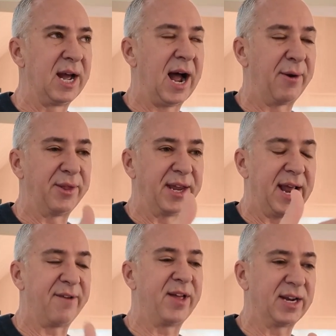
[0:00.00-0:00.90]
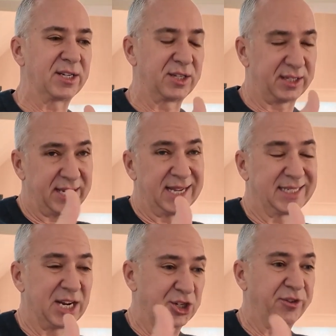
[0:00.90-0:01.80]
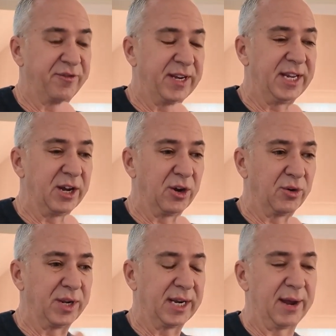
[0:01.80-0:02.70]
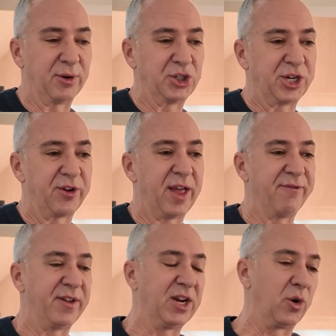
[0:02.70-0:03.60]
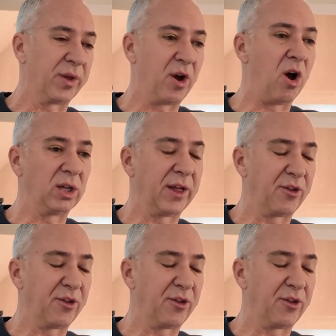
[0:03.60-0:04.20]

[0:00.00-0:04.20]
I would then have that session videoed and I would share that video with all